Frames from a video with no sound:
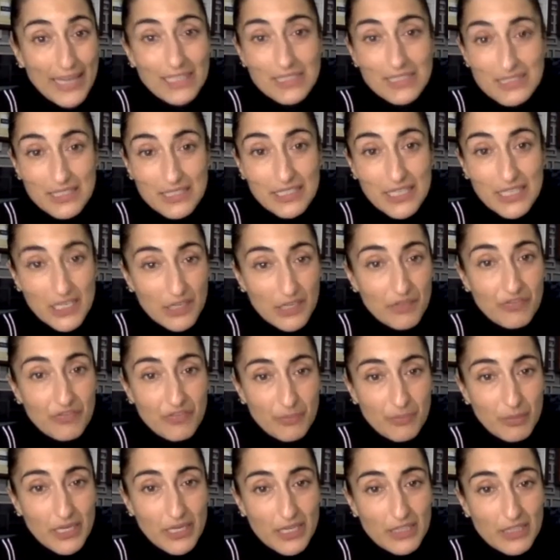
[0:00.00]
is the key for
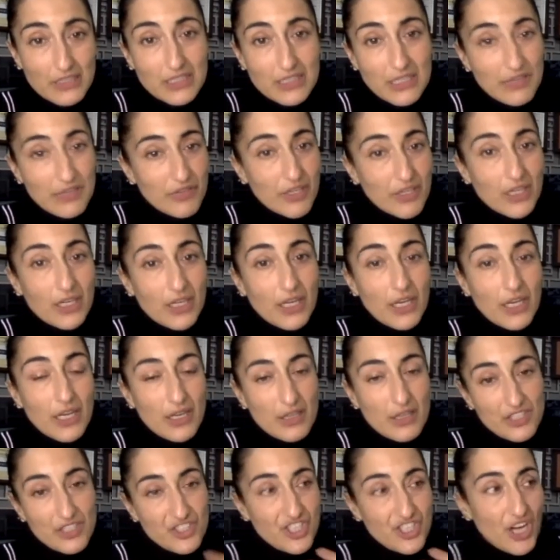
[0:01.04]
me. It's giving
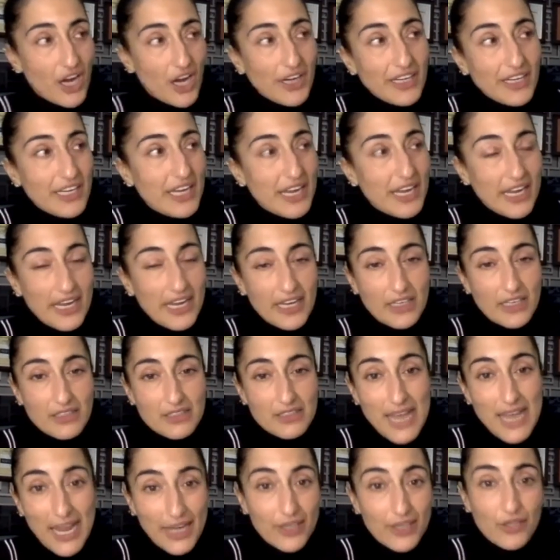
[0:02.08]
these young kings
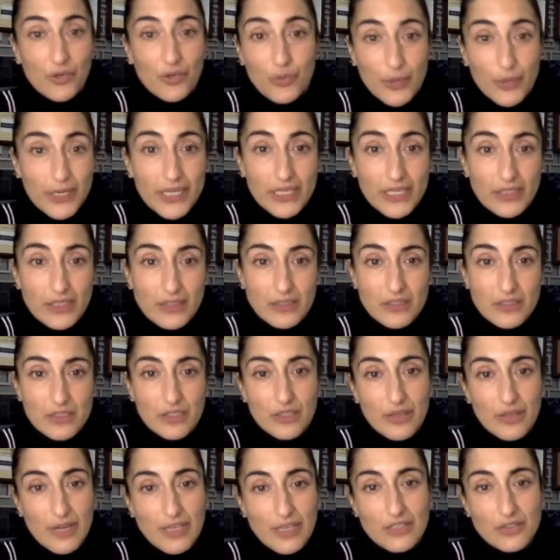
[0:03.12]
and queens,
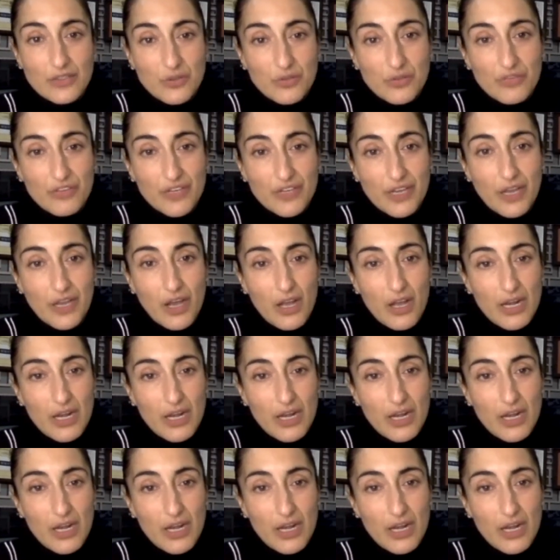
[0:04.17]
let's not forget our